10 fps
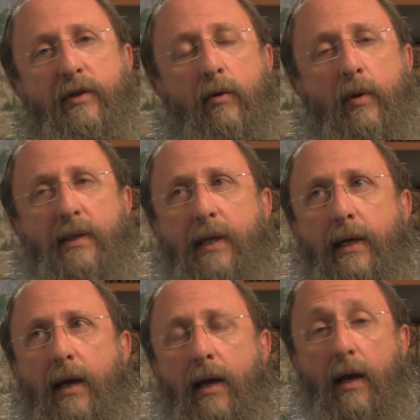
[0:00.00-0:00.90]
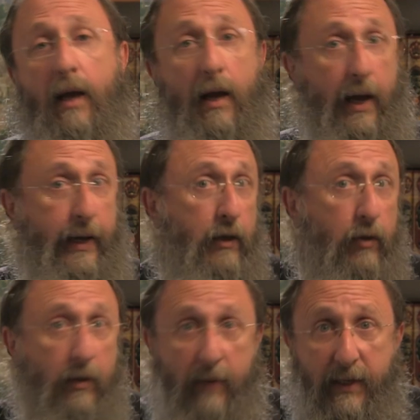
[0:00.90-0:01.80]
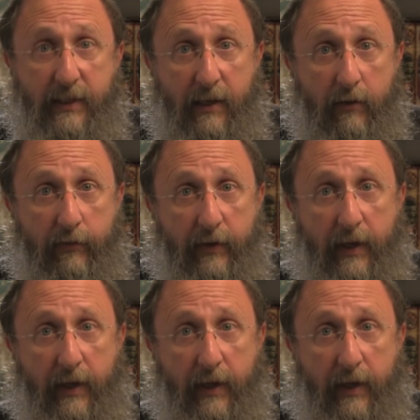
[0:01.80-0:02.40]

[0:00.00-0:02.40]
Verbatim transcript: So it's like, I can look at myself